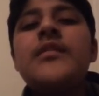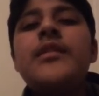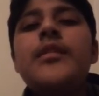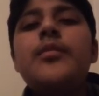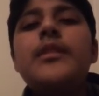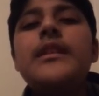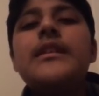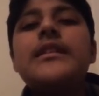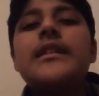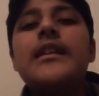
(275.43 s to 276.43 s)
even if we
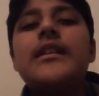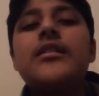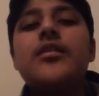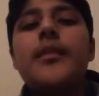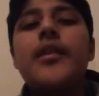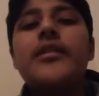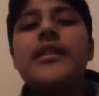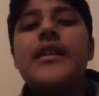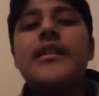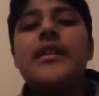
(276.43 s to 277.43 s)
did somehow
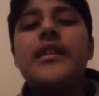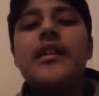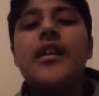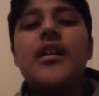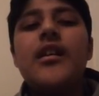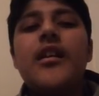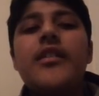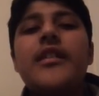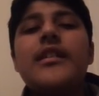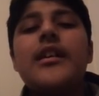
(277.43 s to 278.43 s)
stay in the league, I
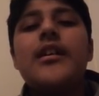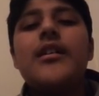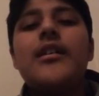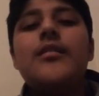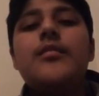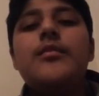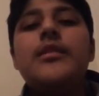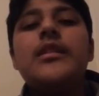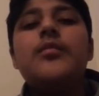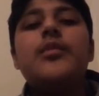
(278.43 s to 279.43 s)
think that we
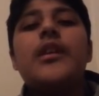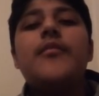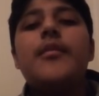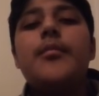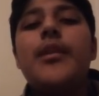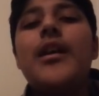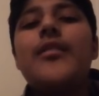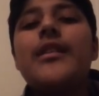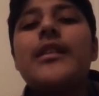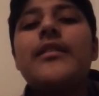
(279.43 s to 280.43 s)
still wouldn't have been
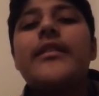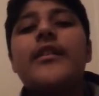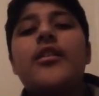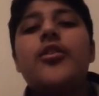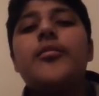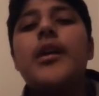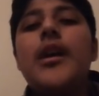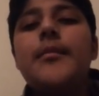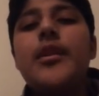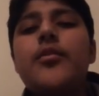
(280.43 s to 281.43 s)
proud of ourselves as a club,
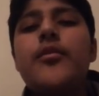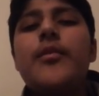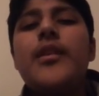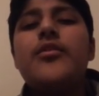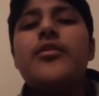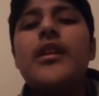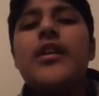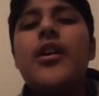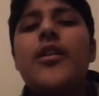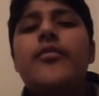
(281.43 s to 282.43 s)
because we went through
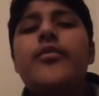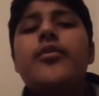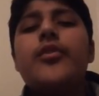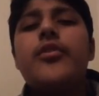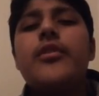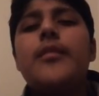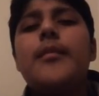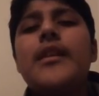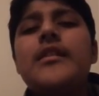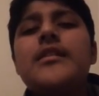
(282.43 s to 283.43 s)
like 4-3
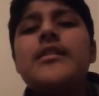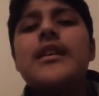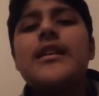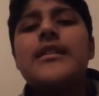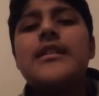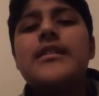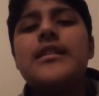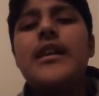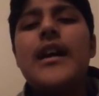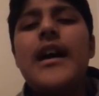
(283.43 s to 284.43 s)
managers that
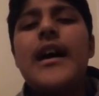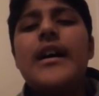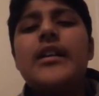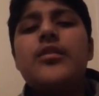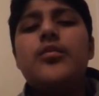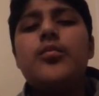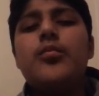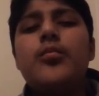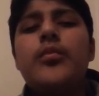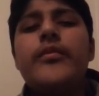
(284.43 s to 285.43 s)
season, and
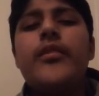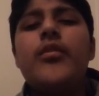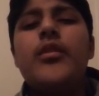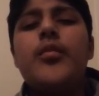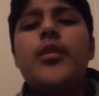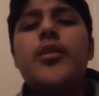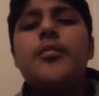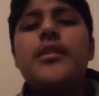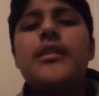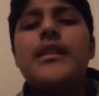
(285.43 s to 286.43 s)
we've only won
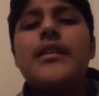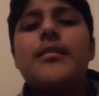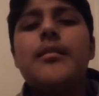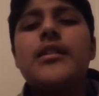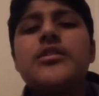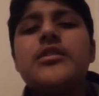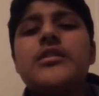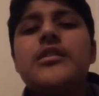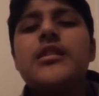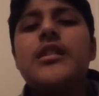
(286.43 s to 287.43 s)
up to 6
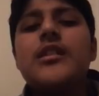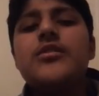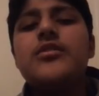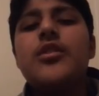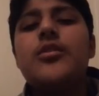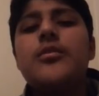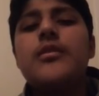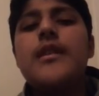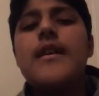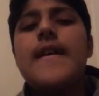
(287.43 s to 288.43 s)
matches. So
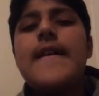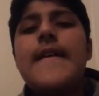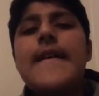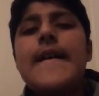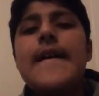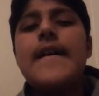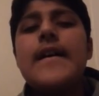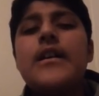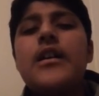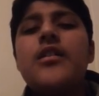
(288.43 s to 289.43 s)
yeah,
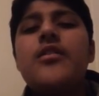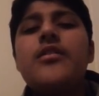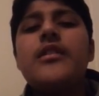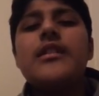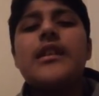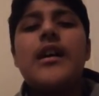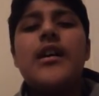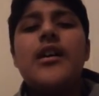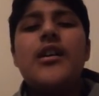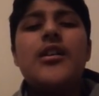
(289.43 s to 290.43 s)
I don't think that